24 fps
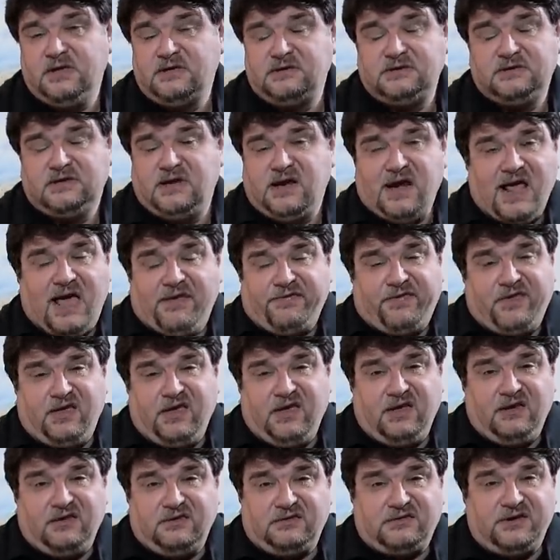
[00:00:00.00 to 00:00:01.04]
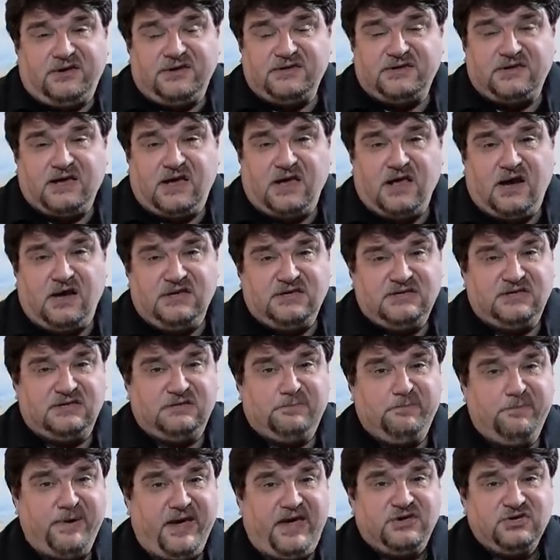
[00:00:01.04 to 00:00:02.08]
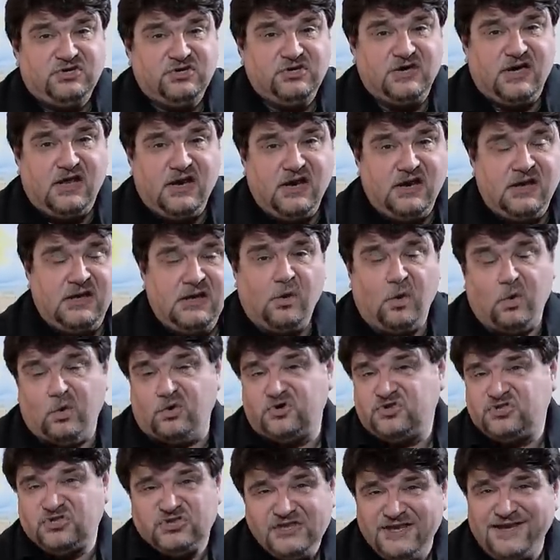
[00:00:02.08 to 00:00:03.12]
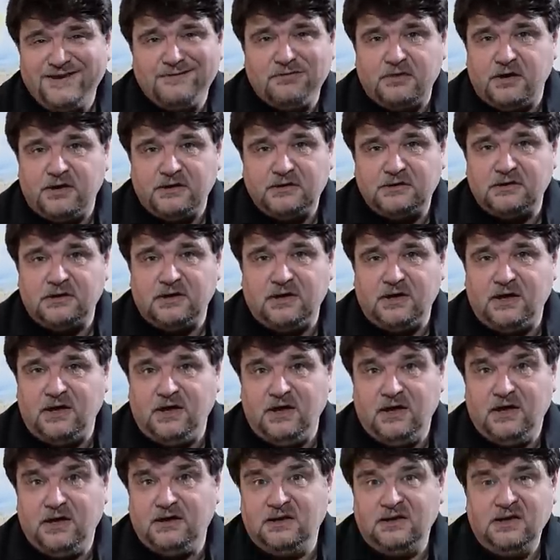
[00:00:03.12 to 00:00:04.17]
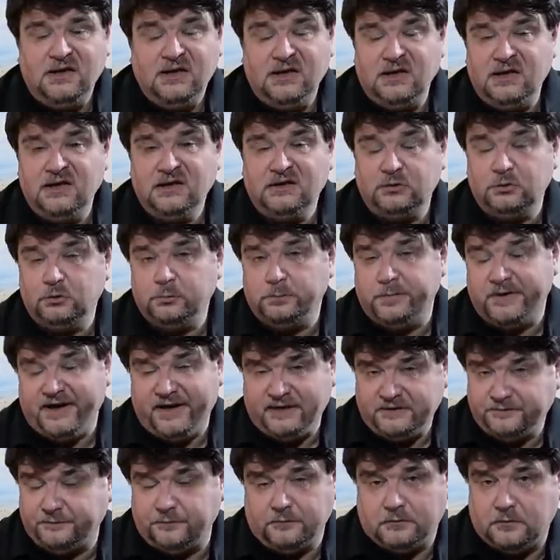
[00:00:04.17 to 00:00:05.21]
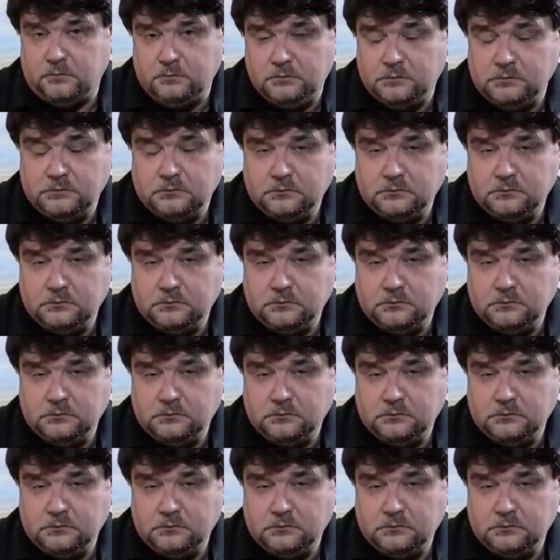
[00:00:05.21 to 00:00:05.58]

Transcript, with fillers: is nothing intrinsically special or secret in the E2 platform.